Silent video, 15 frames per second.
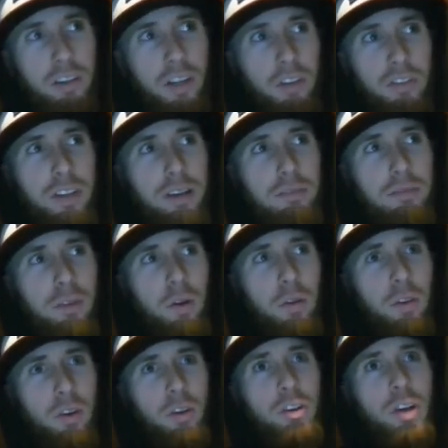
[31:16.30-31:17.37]
a step
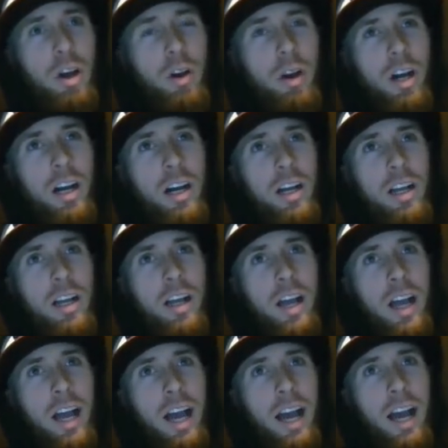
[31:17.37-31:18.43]
further, you know,
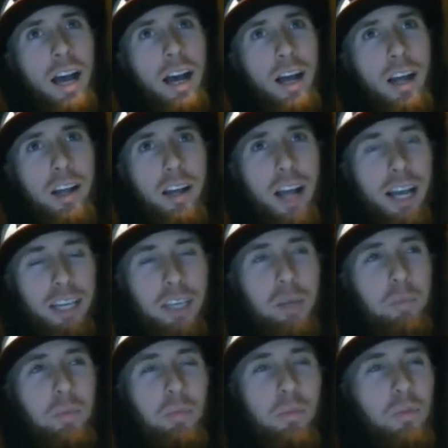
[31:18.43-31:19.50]
I
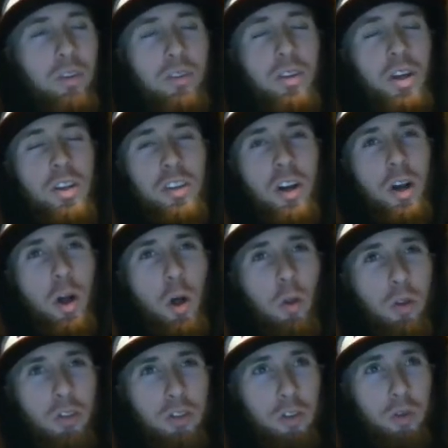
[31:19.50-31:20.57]
keep touching on all
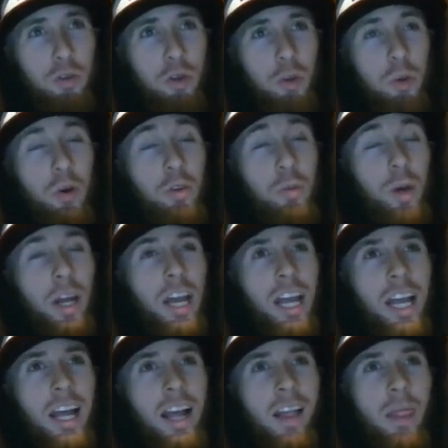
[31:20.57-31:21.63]
these YouTubers, but
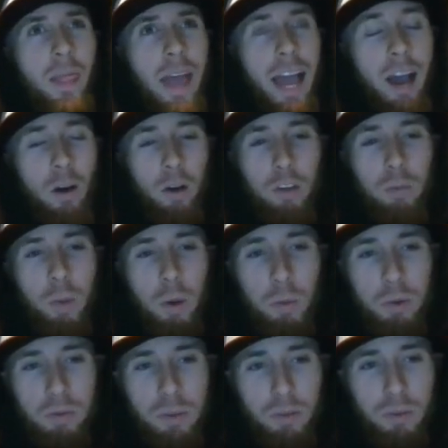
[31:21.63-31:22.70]
Alex
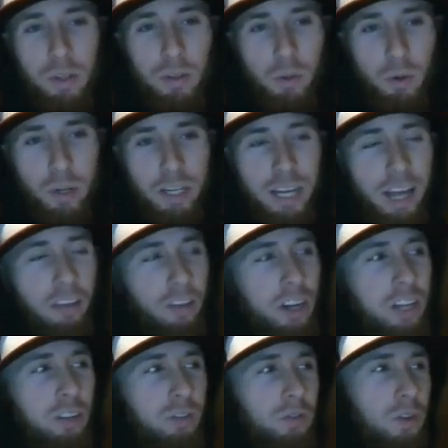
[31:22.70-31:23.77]
Bowman 53, now that
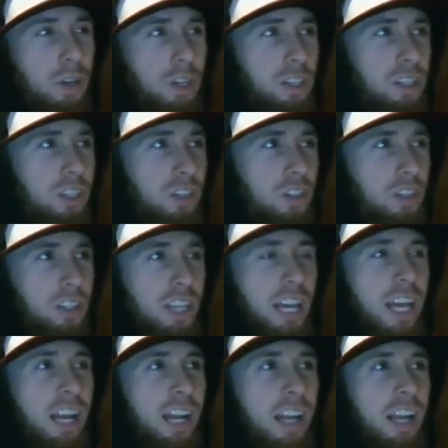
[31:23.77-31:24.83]
he's finished his
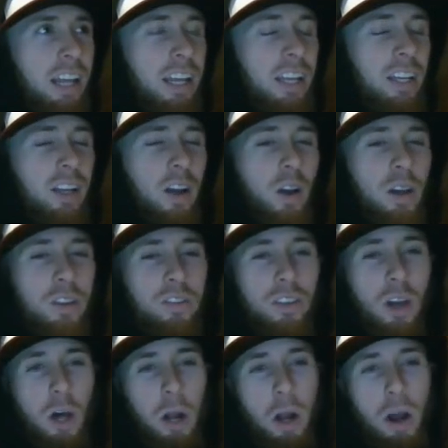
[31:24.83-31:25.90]
set, you know, he's
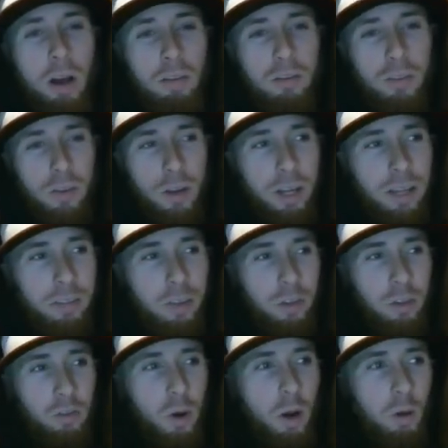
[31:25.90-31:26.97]
gone off in
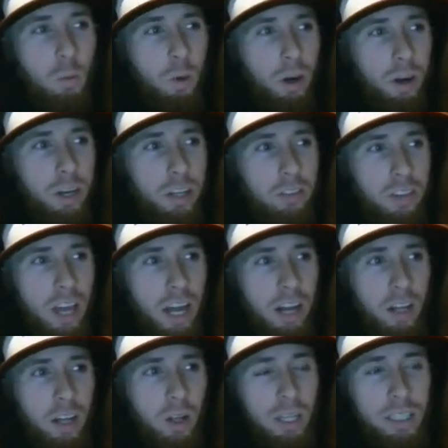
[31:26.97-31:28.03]
this realm where he's kind
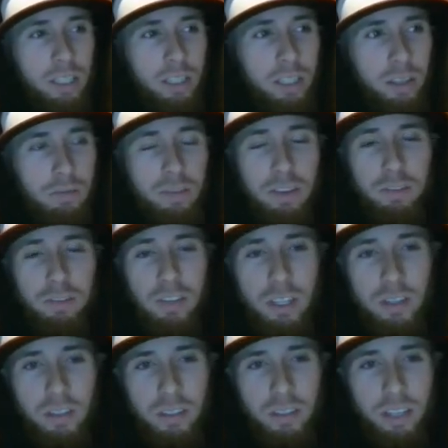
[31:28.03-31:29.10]
of collecting the
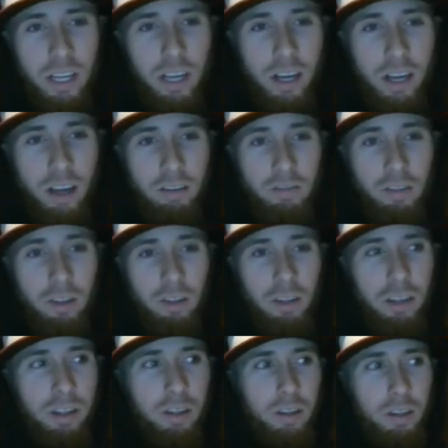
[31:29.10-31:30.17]
50s of
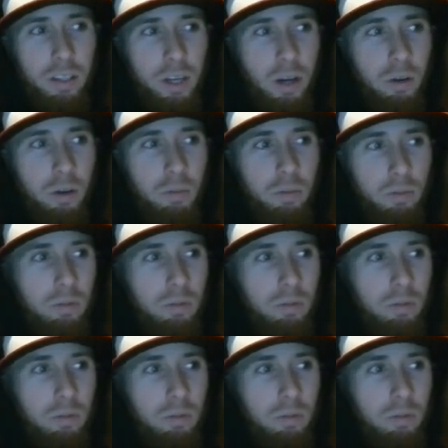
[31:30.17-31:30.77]
the, you know,